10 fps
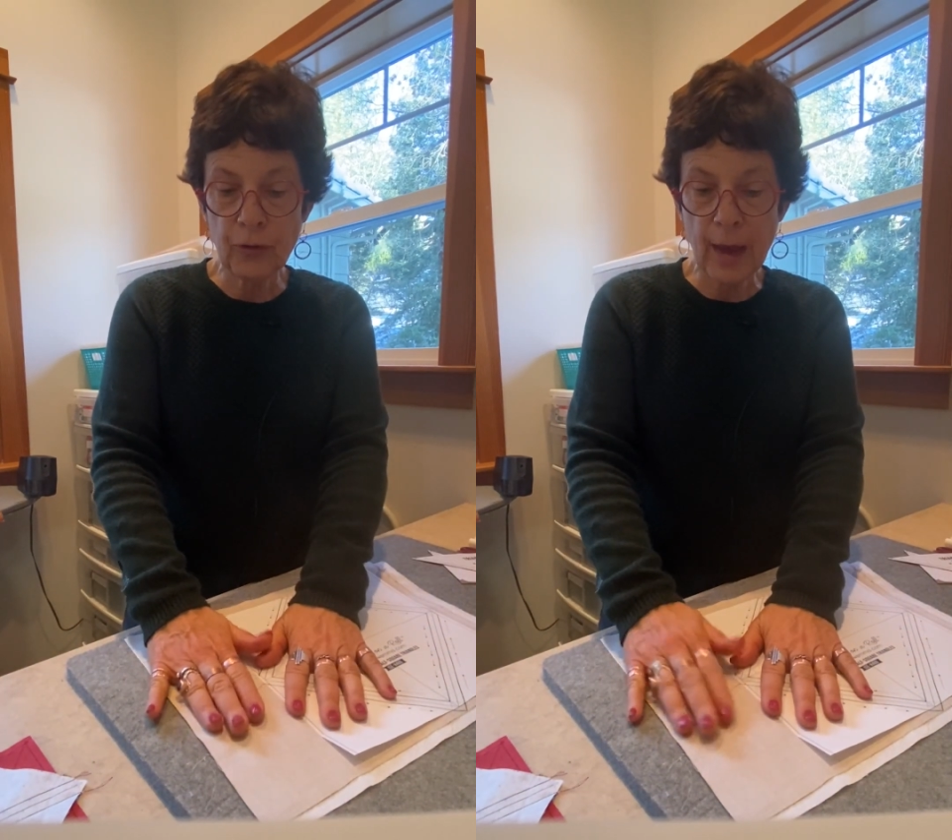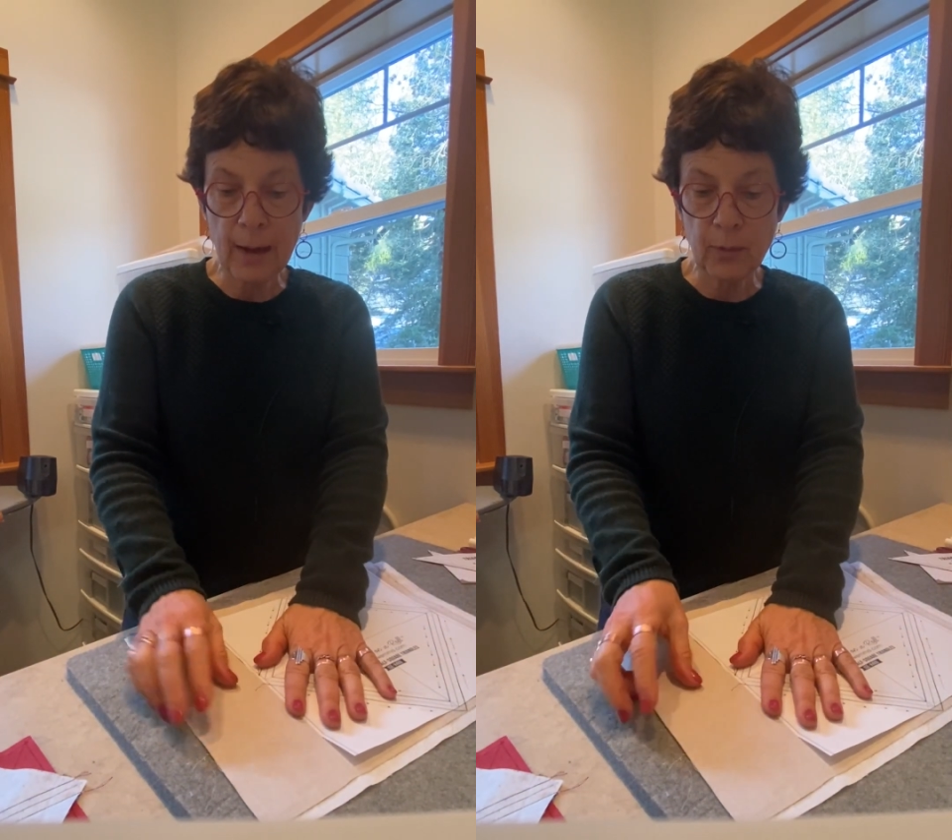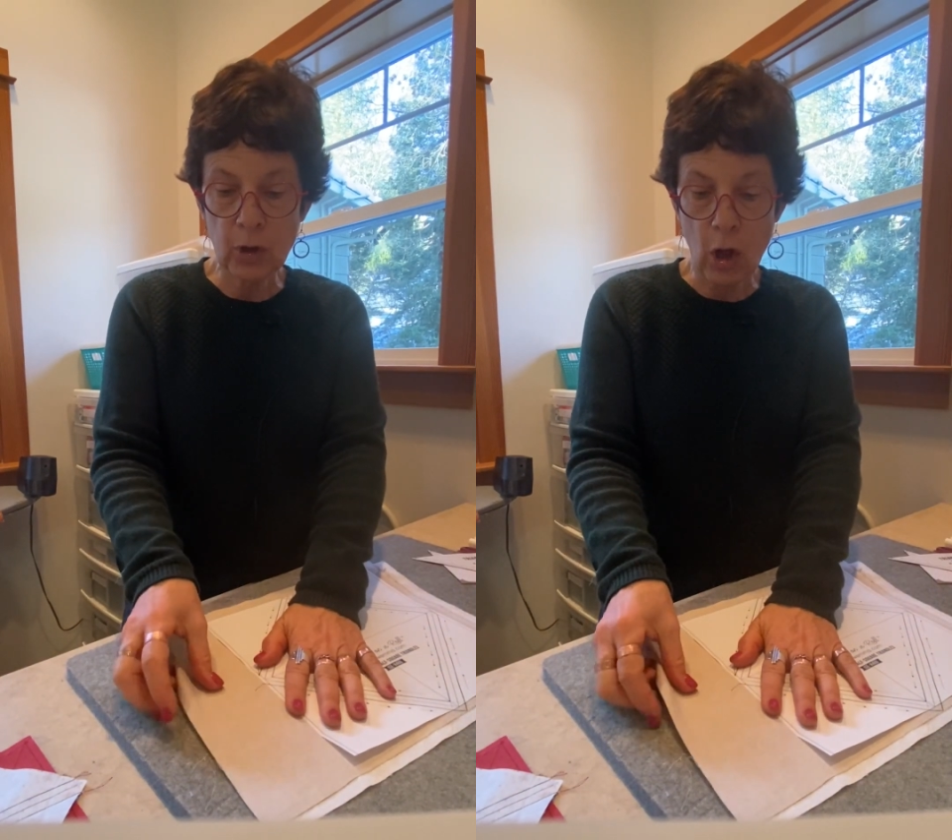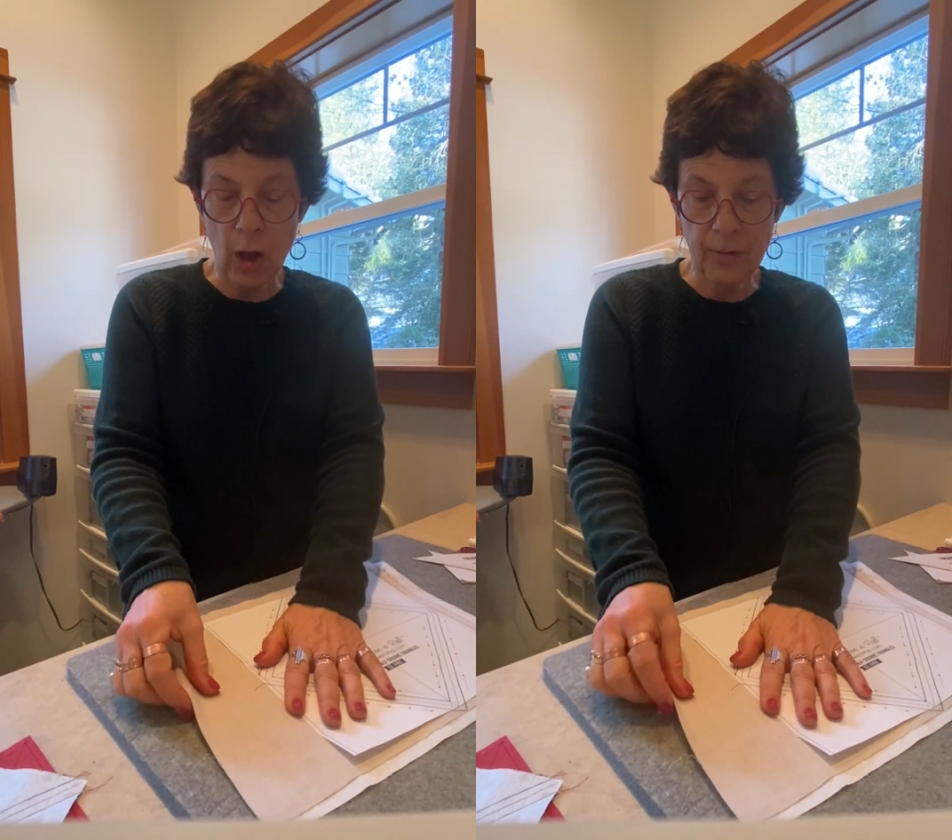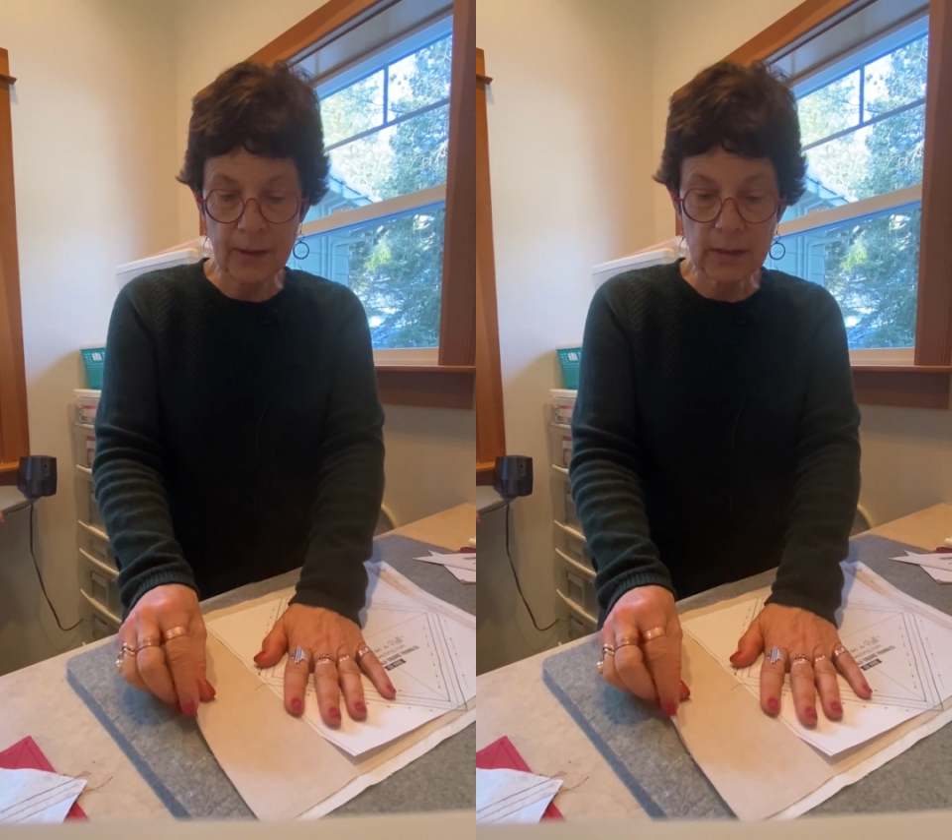fabric
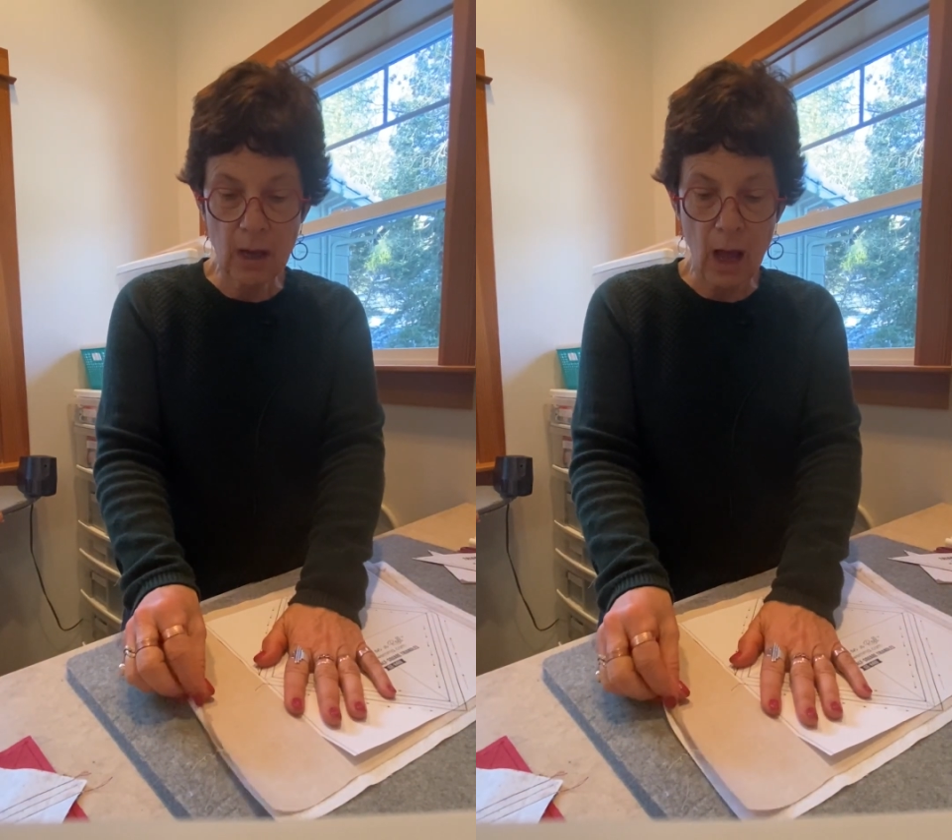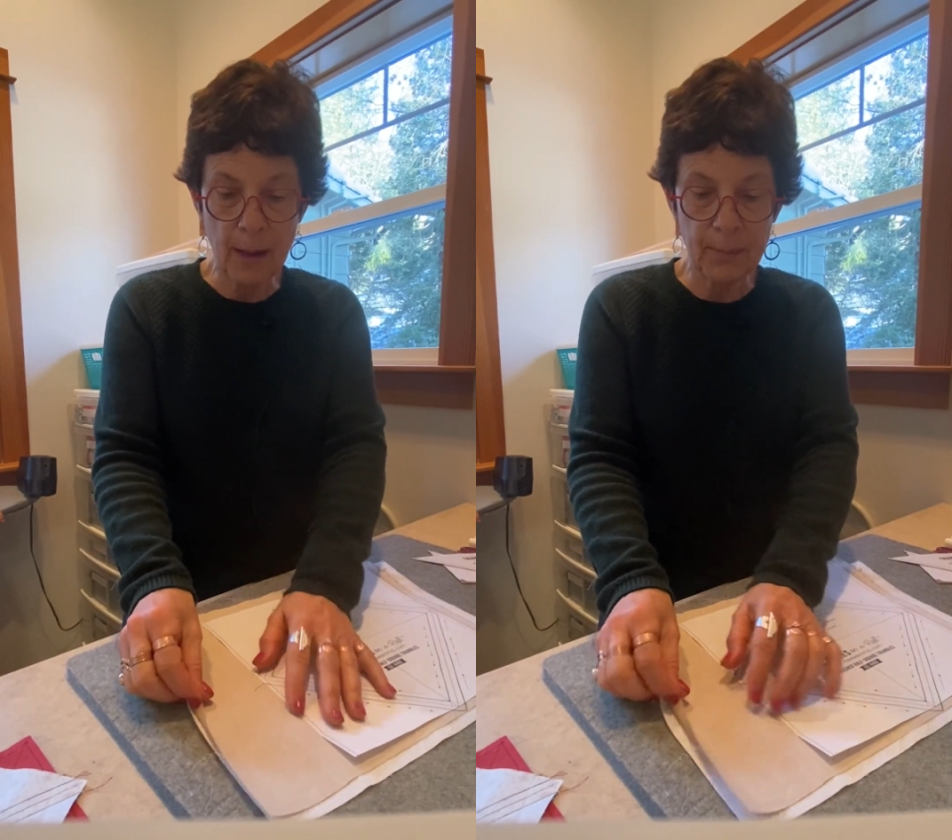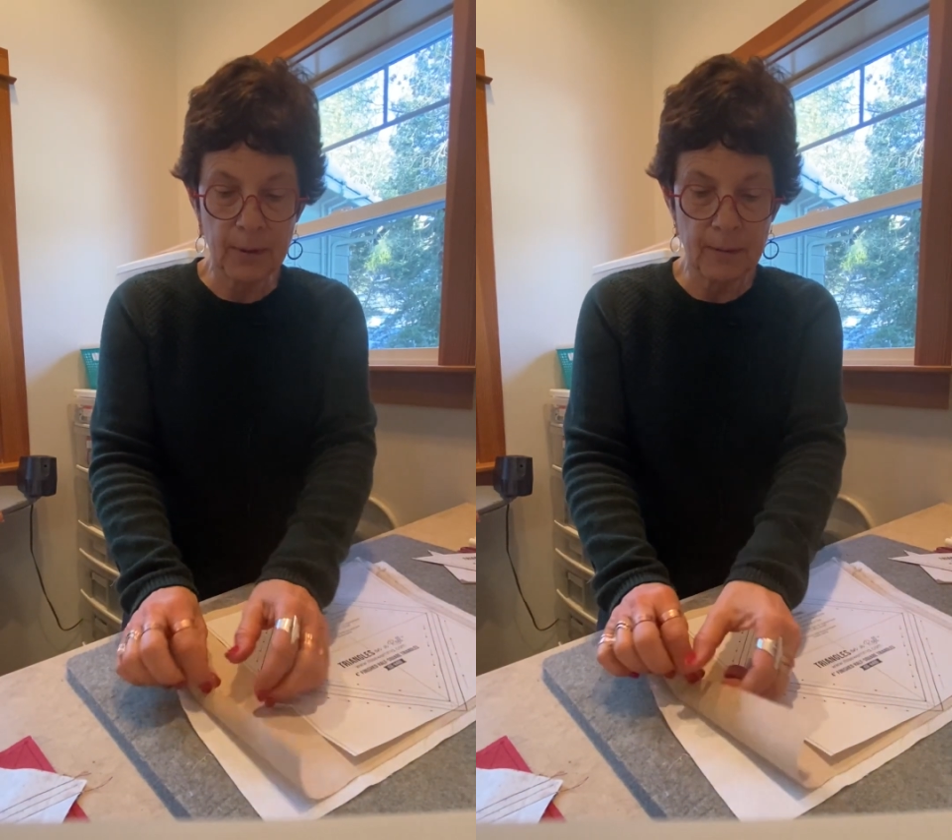on the top.